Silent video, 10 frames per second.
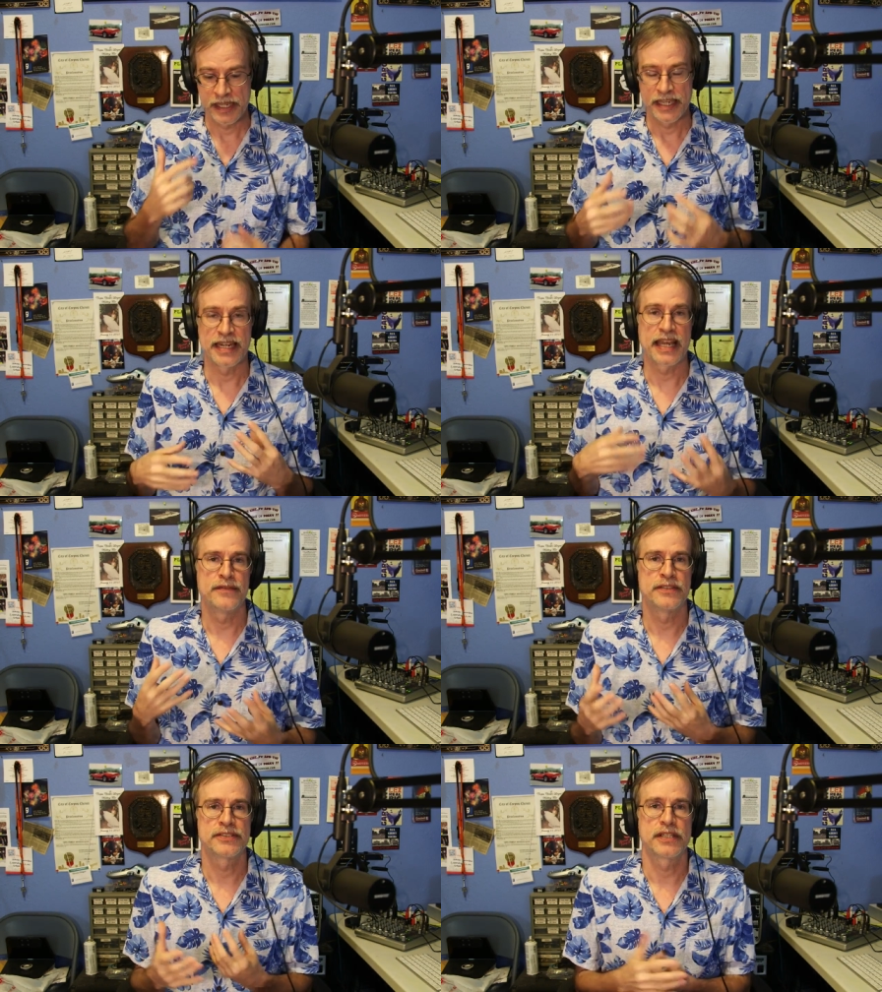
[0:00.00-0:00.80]
And I
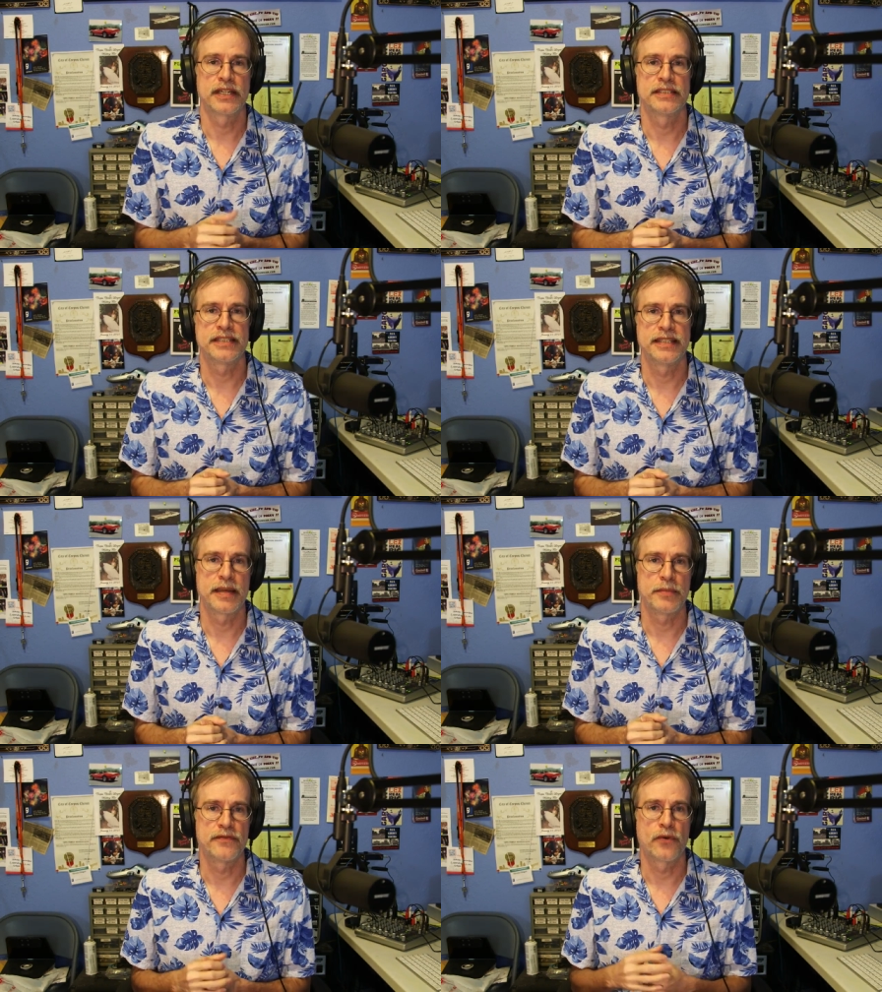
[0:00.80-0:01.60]
even uh, seen
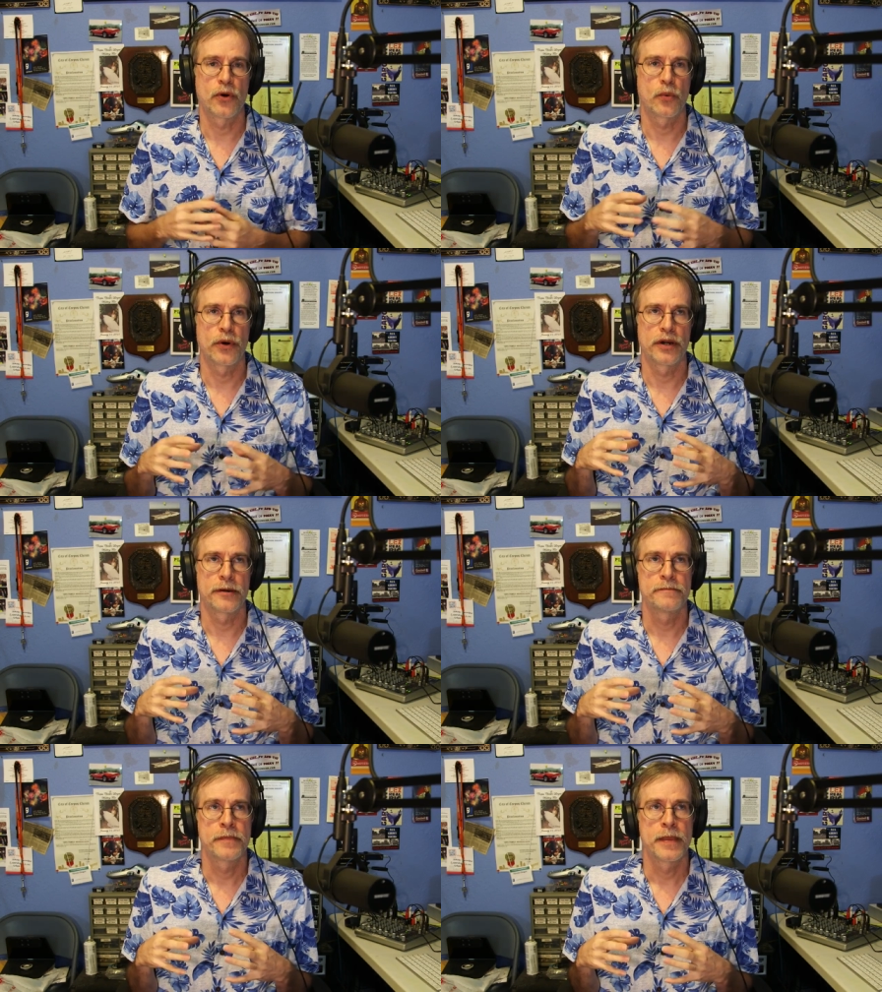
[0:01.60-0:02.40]
that before,
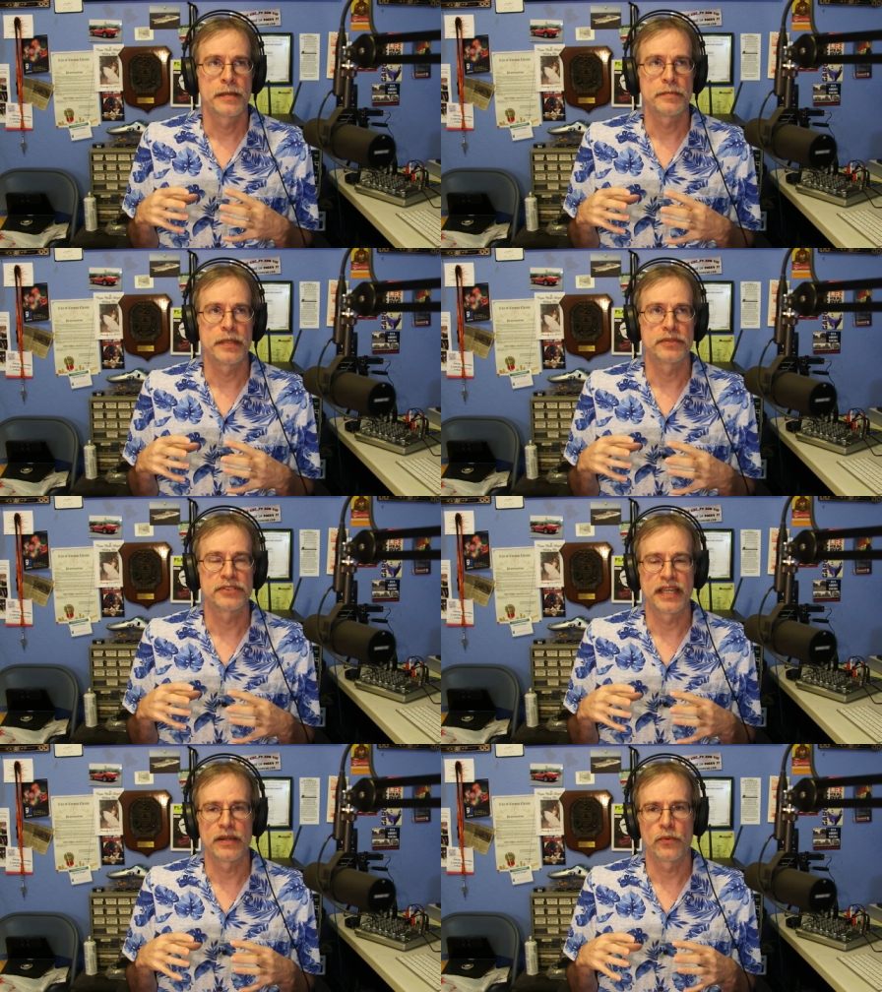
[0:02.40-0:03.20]
where people
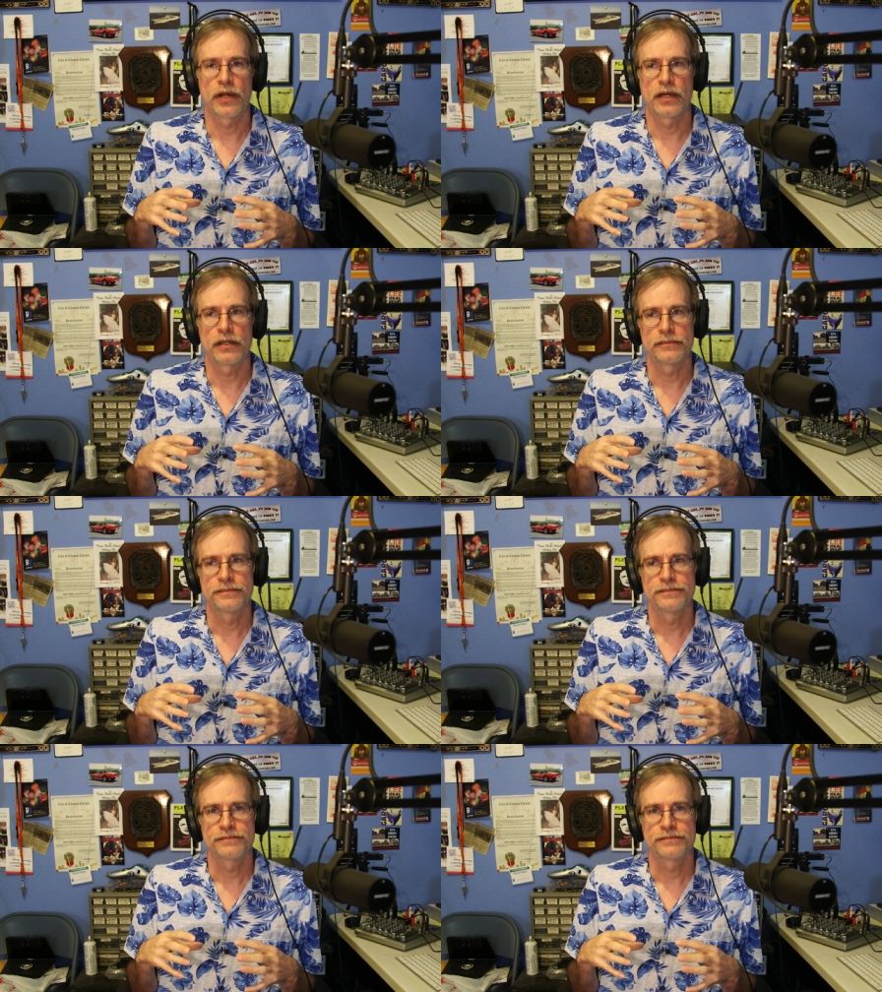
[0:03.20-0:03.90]
say, "Well,